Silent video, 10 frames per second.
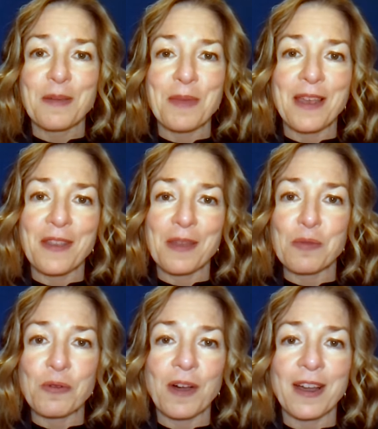and
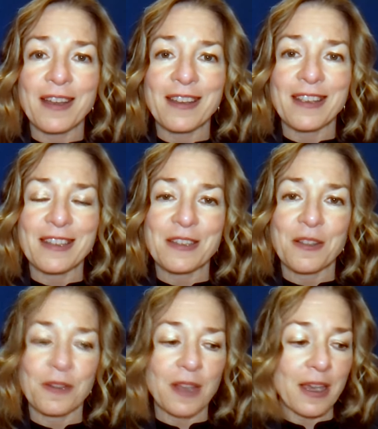then move on
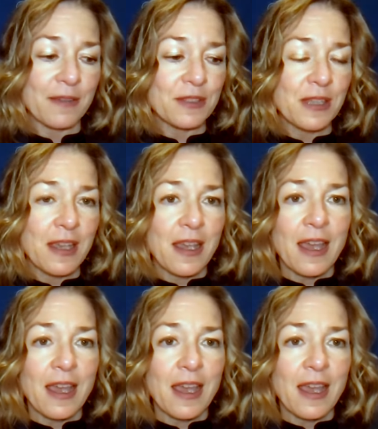into their lives.